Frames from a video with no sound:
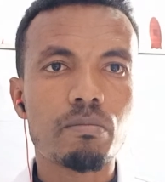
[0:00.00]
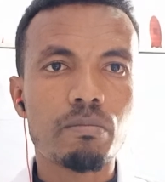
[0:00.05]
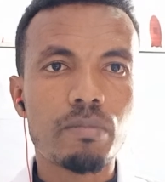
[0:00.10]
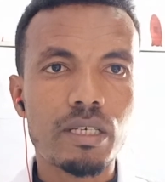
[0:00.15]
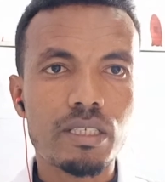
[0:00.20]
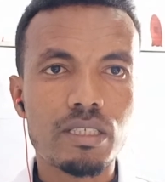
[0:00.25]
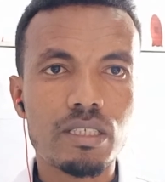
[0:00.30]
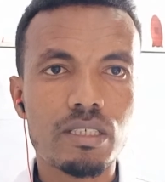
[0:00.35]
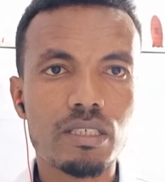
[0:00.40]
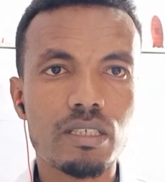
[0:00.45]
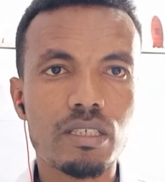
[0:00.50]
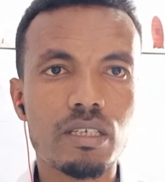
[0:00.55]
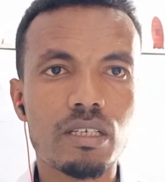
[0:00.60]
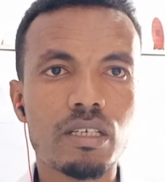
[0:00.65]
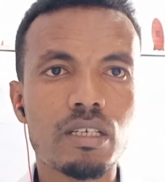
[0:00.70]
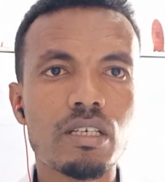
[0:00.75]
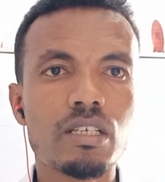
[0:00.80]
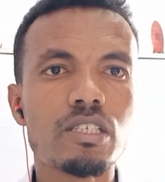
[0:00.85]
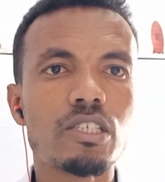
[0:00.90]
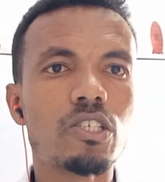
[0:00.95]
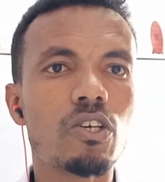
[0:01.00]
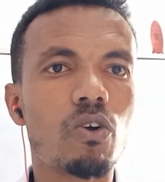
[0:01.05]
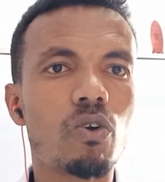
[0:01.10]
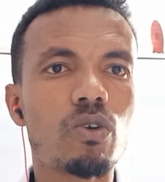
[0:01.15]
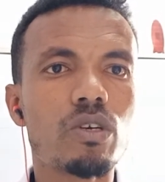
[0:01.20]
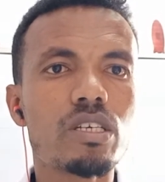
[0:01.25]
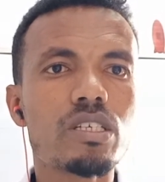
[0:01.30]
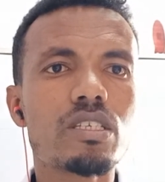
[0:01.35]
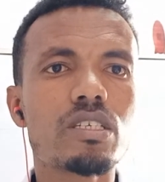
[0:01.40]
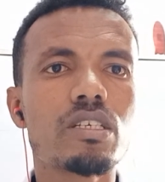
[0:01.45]
but the
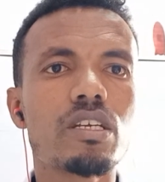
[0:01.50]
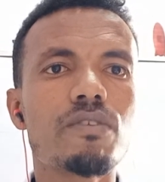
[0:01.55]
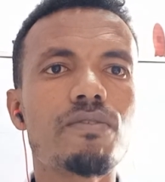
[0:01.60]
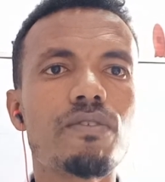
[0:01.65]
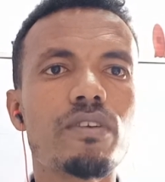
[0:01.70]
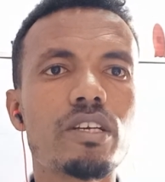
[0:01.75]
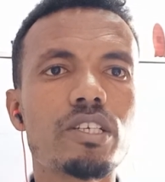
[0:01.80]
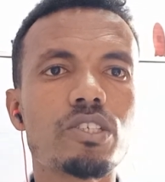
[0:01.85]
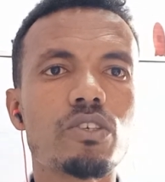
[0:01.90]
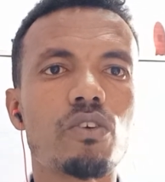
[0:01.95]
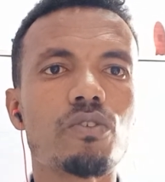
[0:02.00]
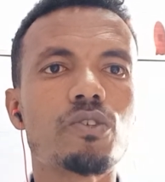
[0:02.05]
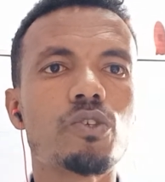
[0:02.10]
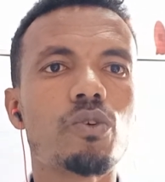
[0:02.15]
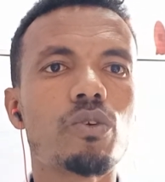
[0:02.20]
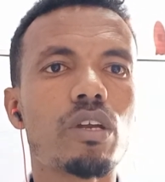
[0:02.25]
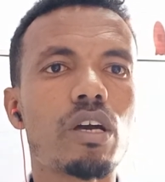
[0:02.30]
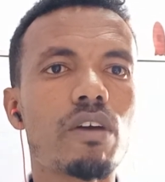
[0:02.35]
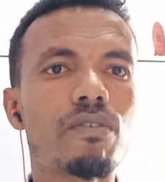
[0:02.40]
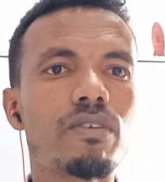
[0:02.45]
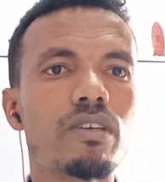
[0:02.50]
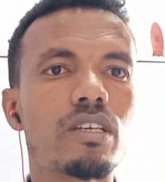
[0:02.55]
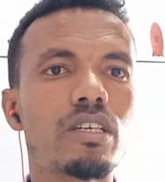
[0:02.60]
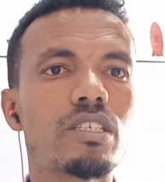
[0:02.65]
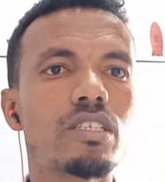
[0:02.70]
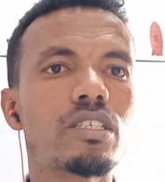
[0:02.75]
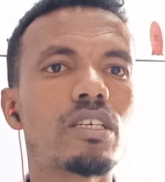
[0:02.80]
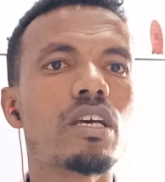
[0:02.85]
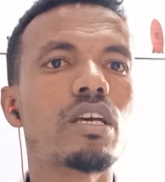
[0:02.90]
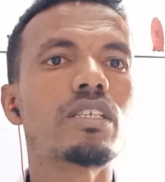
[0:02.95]
oldest definition of geography
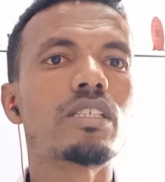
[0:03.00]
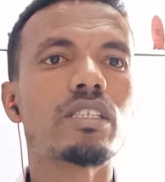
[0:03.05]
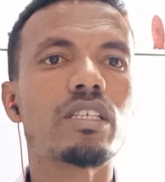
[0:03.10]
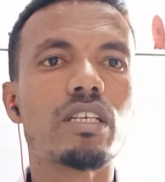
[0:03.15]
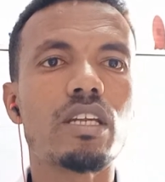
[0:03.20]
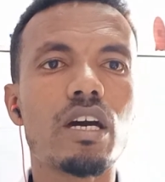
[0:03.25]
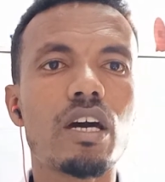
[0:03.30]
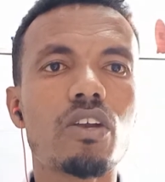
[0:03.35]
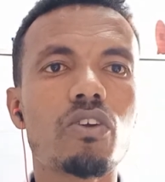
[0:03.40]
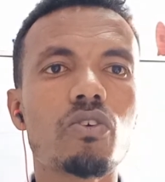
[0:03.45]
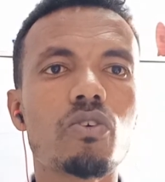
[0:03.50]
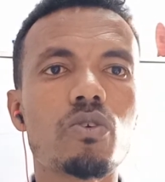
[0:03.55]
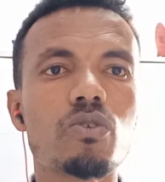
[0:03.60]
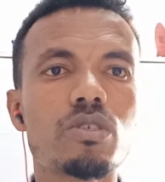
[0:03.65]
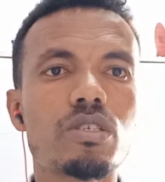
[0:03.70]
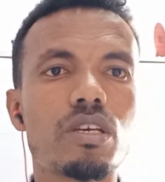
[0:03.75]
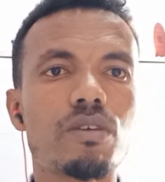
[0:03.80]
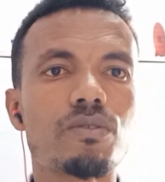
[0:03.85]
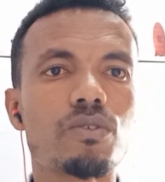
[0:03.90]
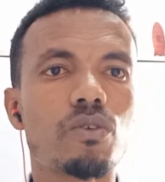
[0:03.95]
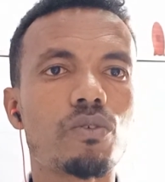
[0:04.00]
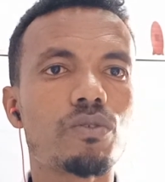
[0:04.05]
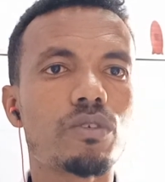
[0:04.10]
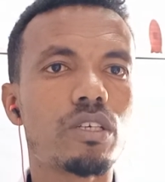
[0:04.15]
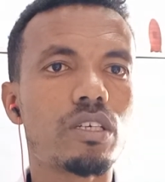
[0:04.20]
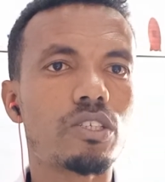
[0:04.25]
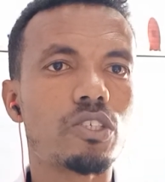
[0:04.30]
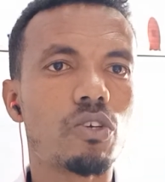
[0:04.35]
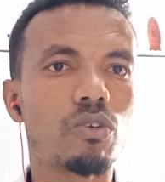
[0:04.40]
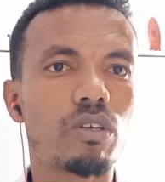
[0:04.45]
is the narrow concept of the
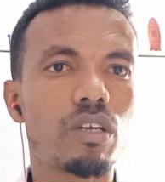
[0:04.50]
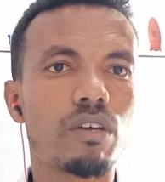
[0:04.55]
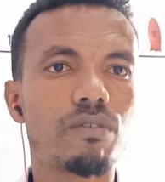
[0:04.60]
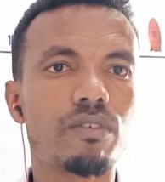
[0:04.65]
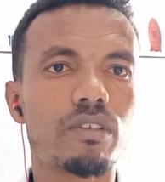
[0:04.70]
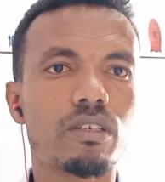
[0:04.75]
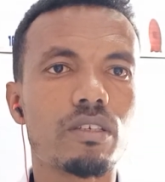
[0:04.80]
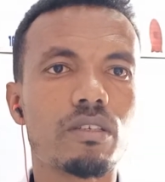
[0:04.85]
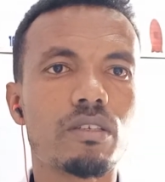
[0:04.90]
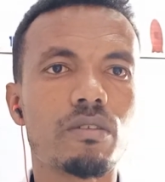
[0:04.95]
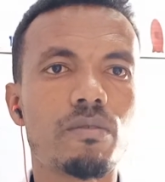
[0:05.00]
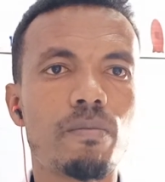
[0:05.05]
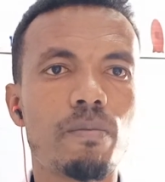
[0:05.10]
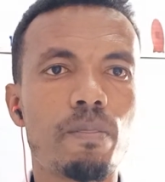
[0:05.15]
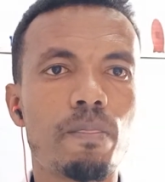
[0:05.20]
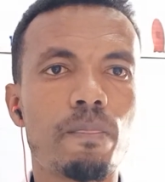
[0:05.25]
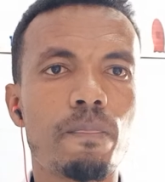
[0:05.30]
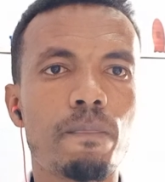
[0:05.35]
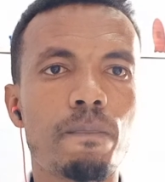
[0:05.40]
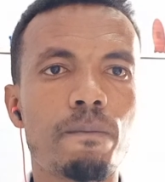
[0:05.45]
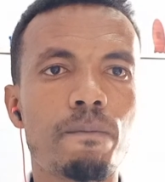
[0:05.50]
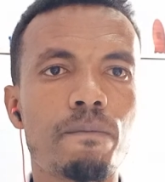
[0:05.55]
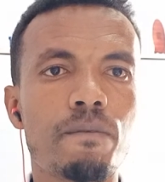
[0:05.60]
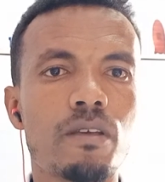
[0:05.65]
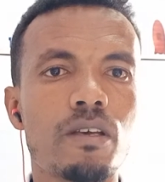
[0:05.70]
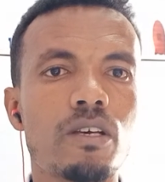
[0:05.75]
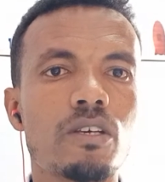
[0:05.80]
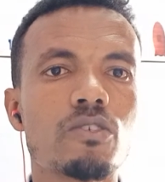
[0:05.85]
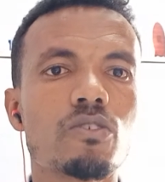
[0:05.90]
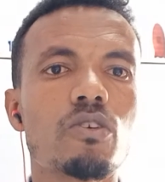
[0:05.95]
geography.
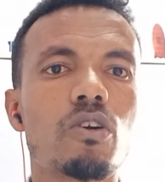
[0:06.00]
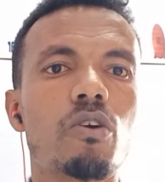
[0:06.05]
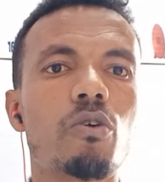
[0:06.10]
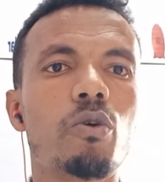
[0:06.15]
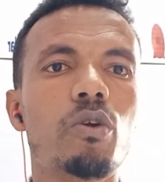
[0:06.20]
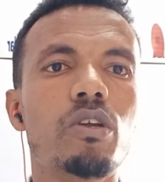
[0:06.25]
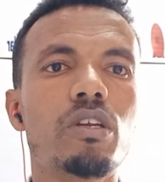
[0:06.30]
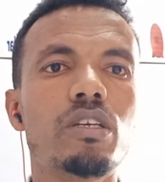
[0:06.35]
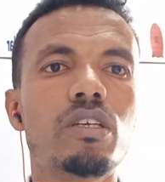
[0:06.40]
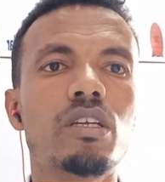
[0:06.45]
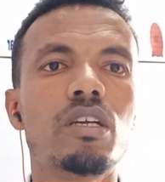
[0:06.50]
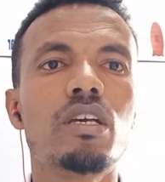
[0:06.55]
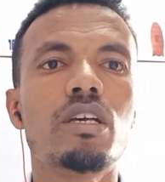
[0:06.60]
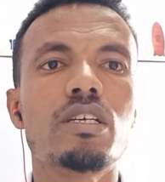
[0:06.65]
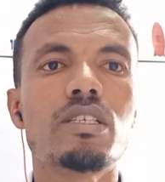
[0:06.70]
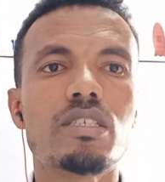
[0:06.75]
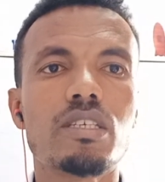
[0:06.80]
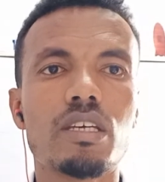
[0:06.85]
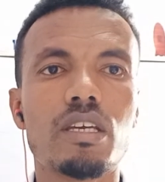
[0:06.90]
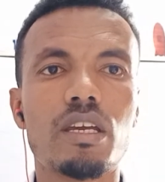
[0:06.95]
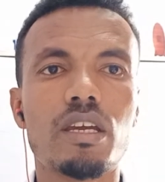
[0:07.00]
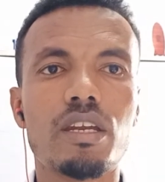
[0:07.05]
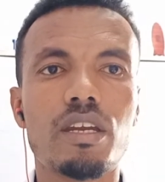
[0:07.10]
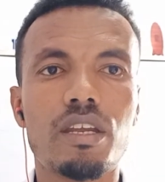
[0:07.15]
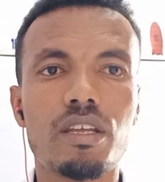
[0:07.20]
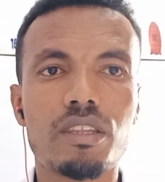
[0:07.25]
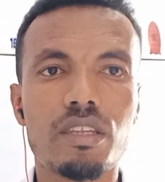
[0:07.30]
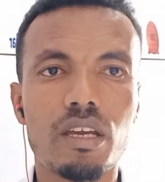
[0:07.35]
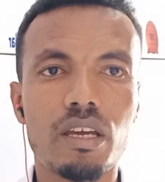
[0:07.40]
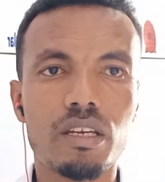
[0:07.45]
So we'll see in
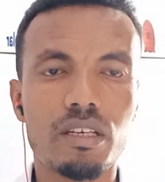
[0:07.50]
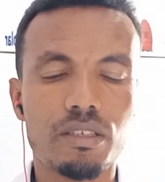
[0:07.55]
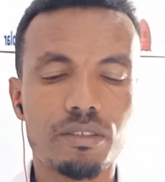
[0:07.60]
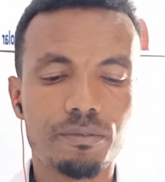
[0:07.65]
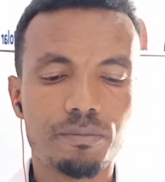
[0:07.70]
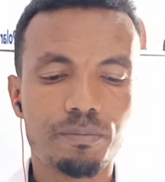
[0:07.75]
detail.